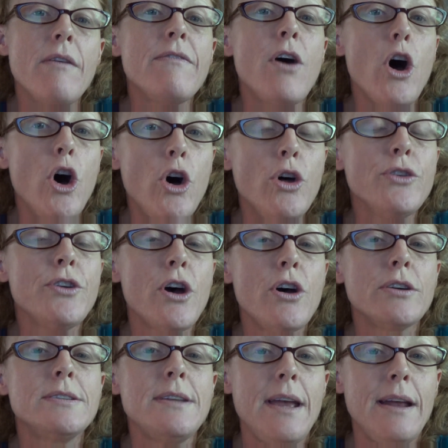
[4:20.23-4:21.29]
of all
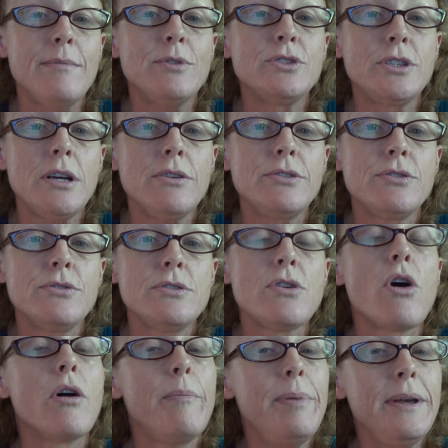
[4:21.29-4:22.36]
dogs in animal shelters
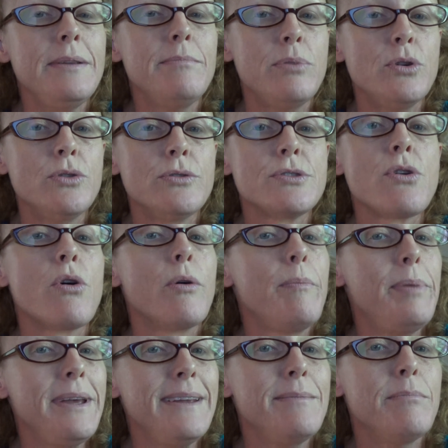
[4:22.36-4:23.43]
are pit bulls or
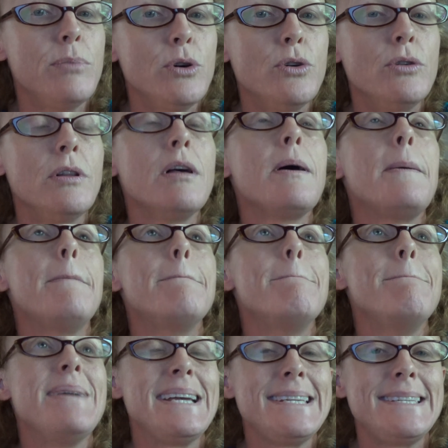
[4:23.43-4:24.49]
pit bull
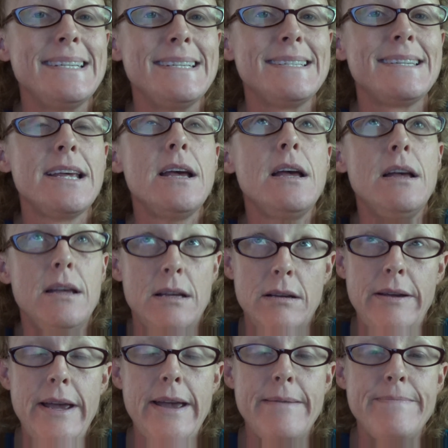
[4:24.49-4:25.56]
mixes.
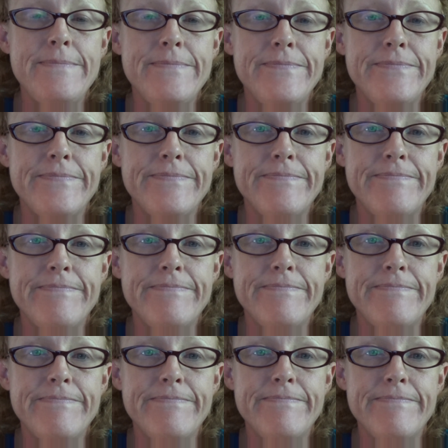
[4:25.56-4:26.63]
Okay?
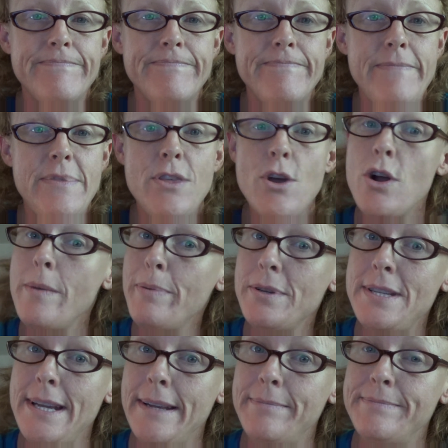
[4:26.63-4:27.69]

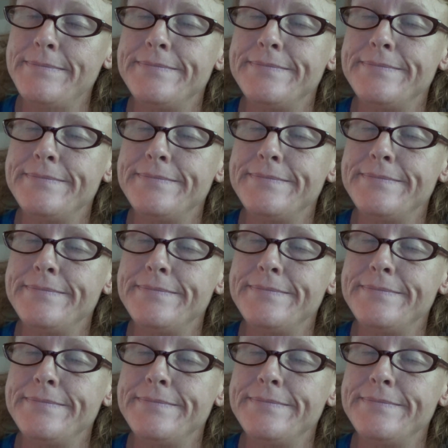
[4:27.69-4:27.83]
30%.